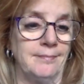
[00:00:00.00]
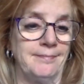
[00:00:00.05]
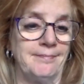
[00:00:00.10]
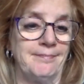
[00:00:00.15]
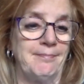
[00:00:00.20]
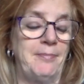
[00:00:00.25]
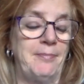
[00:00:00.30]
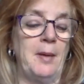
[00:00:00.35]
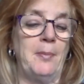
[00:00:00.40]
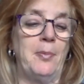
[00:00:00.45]

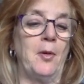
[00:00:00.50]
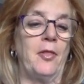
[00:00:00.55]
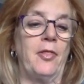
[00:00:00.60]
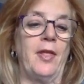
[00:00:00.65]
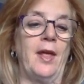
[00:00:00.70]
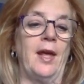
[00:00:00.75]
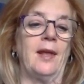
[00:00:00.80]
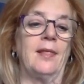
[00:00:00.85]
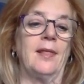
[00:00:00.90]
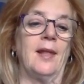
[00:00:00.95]
Mm-hmm. People
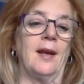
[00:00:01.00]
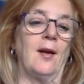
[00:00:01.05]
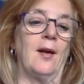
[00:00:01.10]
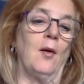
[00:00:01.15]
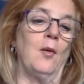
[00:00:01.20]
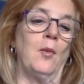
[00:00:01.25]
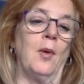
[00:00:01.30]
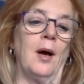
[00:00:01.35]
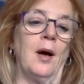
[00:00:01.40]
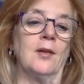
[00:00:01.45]
think that,
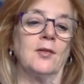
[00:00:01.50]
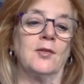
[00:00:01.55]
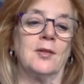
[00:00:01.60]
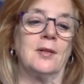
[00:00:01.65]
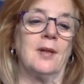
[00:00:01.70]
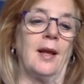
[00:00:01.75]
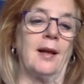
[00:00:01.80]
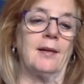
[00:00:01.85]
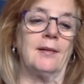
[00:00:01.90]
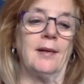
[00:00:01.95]
it's
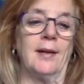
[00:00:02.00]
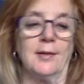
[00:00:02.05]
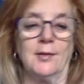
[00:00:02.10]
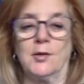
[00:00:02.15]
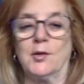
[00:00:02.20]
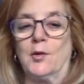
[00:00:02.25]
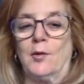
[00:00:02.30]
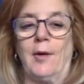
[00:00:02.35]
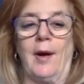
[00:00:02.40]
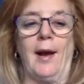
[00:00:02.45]
like
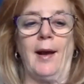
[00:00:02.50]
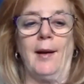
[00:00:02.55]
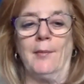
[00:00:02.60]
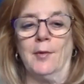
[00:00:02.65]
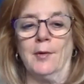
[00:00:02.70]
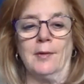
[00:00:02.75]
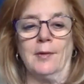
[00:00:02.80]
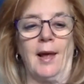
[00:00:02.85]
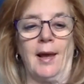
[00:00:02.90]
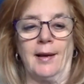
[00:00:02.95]
Instagram
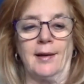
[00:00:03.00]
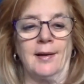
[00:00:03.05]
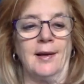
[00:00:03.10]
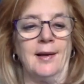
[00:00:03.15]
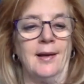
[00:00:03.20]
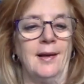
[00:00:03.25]
or like